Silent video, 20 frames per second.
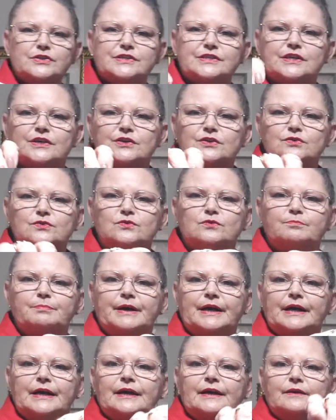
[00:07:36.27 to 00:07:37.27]
So your
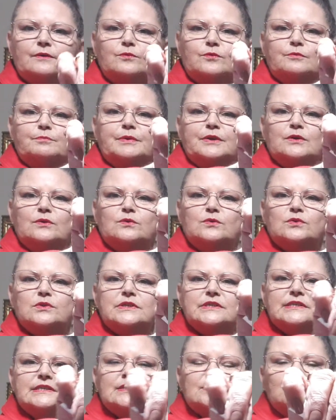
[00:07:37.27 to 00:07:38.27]
bag would be all
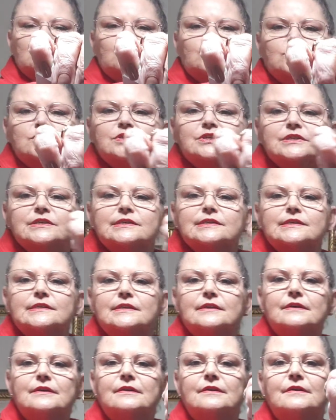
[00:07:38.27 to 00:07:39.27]
this gorgeous
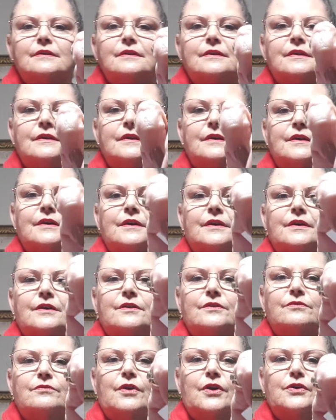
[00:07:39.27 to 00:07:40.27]

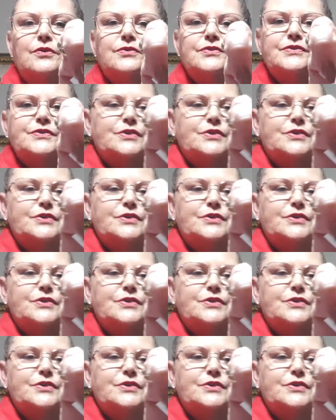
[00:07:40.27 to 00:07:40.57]
rose